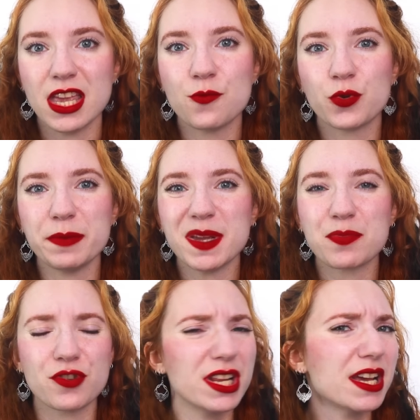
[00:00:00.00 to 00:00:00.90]
It would be
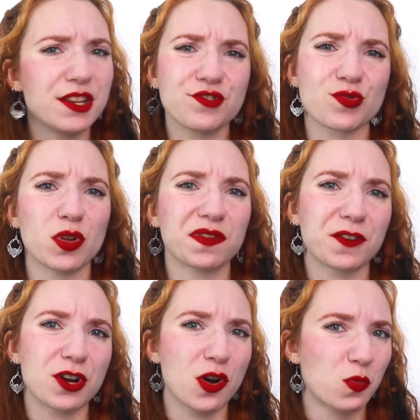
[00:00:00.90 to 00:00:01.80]
pretty unusual
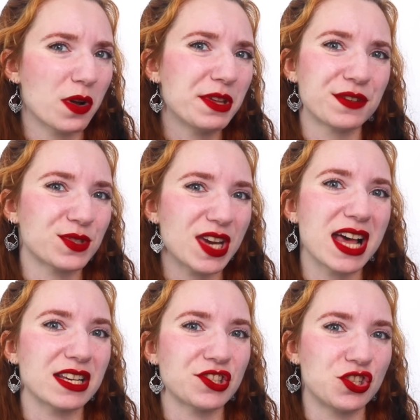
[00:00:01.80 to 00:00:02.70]
for a woman of
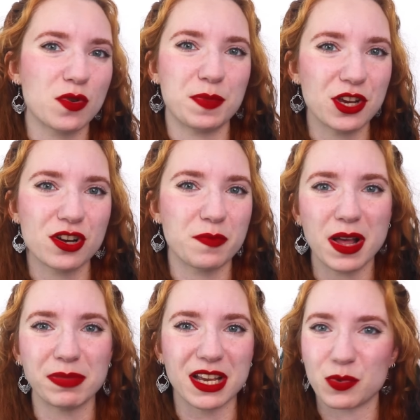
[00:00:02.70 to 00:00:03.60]
status to appear in
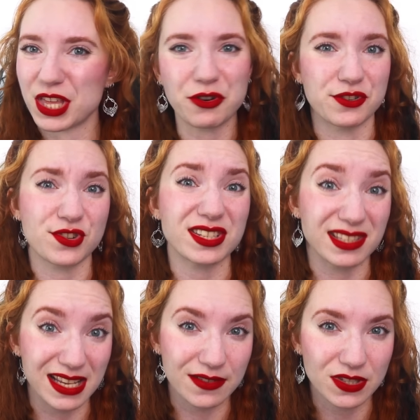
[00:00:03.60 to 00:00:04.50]
public without her
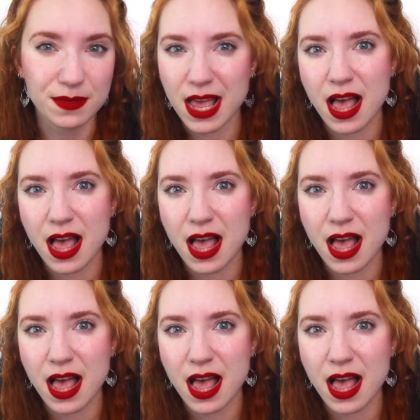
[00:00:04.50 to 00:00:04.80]
dress sleeves.